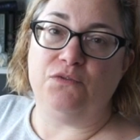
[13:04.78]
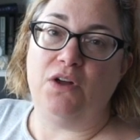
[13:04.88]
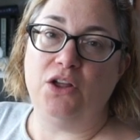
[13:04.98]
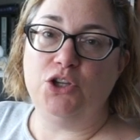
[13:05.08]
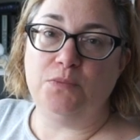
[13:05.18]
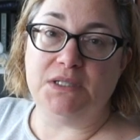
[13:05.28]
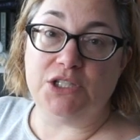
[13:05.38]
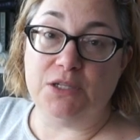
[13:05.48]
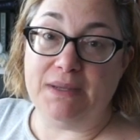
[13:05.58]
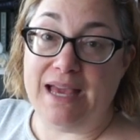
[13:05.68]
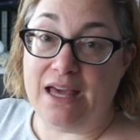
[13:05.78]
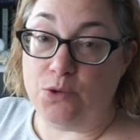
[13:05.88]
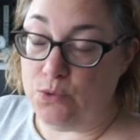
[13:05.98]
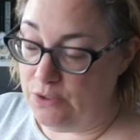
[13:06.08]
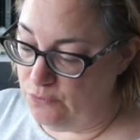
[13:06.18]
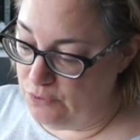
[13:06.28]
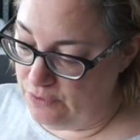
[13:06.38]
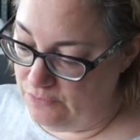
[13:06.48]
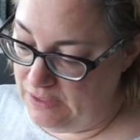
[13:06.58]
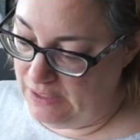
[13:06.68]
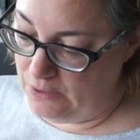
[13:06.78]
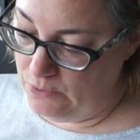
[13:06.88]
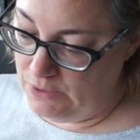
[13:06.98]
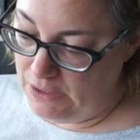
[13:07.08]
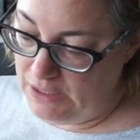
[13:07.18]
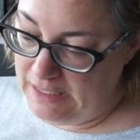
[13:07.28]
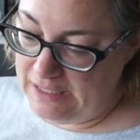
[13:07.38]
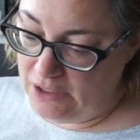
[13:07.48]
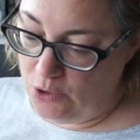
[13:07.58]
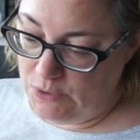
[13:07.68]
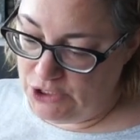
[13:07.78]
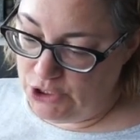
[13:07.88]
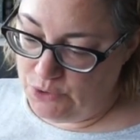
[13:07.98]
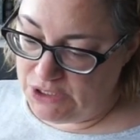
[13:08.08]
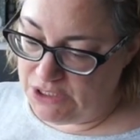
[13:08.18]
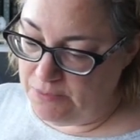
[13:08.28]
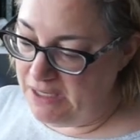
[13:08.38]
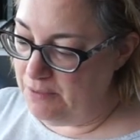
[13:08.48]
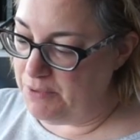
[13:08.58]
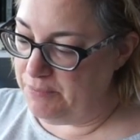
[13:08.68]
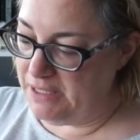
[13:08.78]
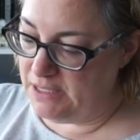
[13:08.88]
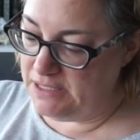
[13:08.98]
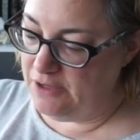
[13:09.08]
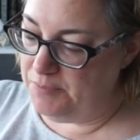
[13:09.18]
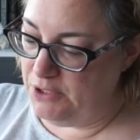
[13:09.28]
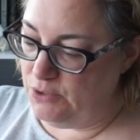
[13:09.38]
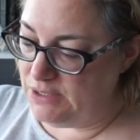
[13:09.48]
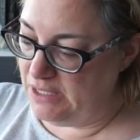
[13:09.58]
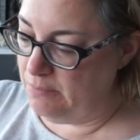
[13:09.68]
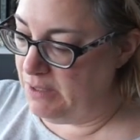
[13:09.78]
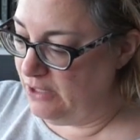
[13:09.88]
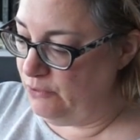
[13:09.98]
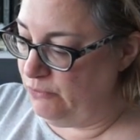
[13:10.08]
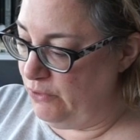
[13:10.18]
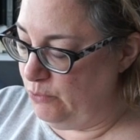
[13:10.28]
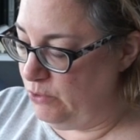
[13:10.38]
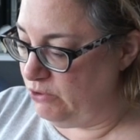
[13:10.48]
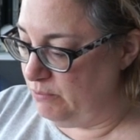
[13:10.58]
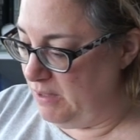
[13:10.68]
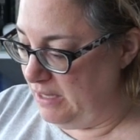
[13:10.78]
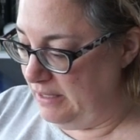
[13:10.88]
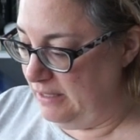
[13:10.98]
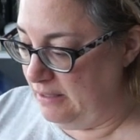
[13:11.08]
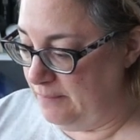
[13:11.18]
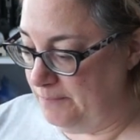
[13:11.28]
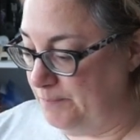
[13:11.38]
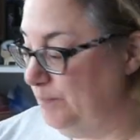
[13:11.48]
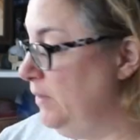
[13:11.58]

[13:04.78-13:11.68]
volume is going to be adequate for the video. It always used to be, but because I've been using a microphone with my